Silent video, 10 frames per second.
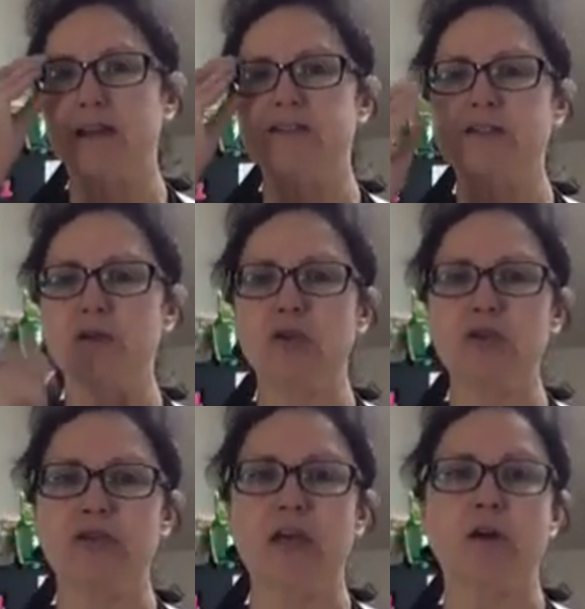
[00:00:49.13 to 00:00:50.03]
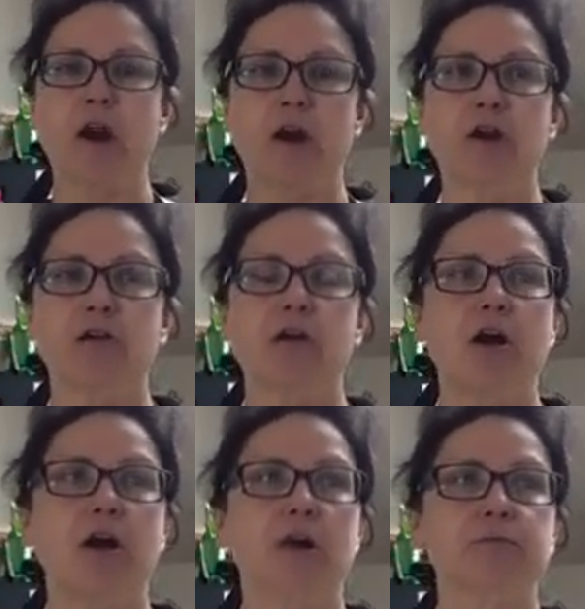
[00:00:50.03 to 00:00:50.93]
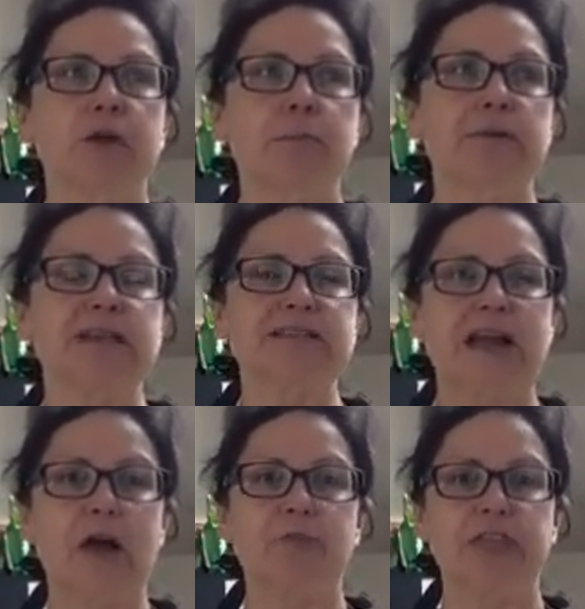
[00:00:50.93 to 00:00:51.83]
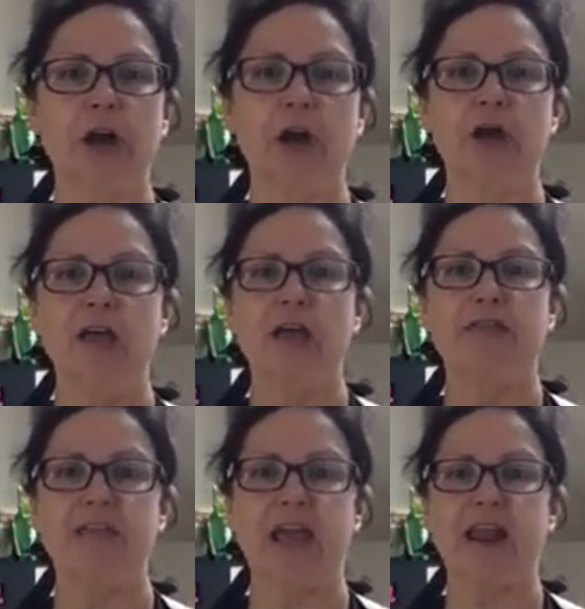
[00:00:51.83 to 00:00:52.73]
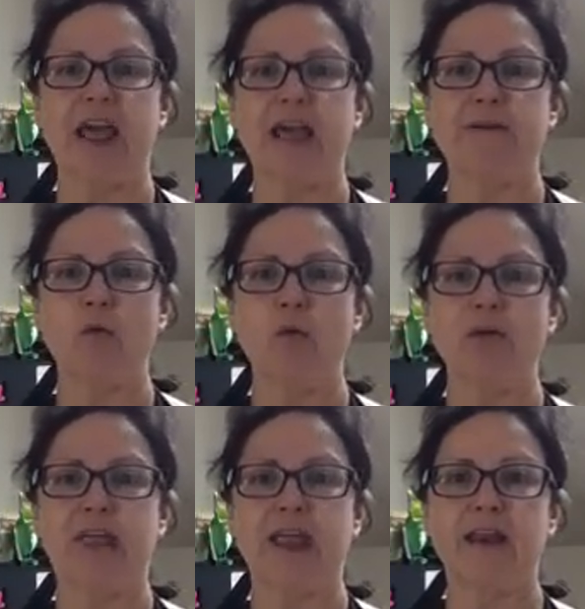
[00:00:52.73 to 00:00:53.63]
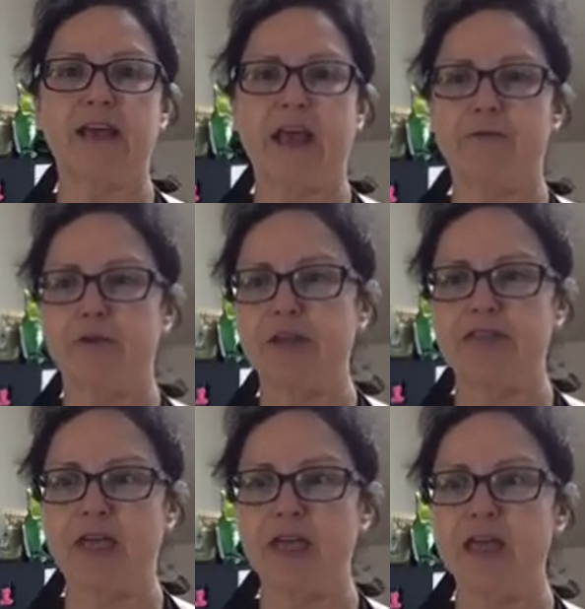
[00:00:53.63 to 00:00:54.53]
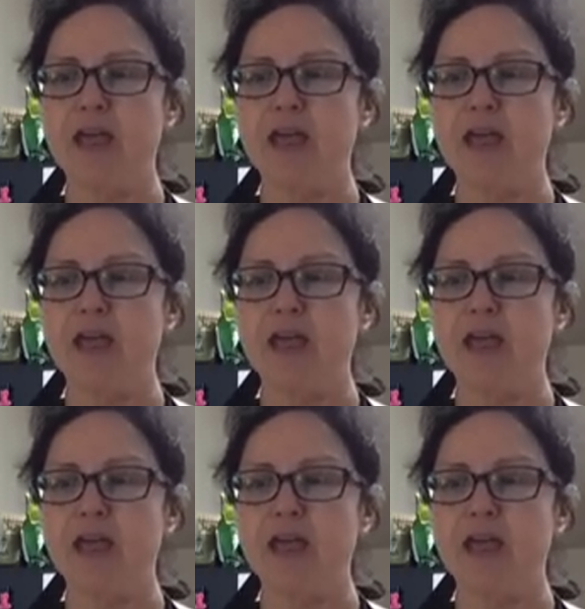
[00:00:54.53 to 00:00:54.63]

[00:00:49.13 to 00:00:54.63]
So there are companies out there that have organic everything.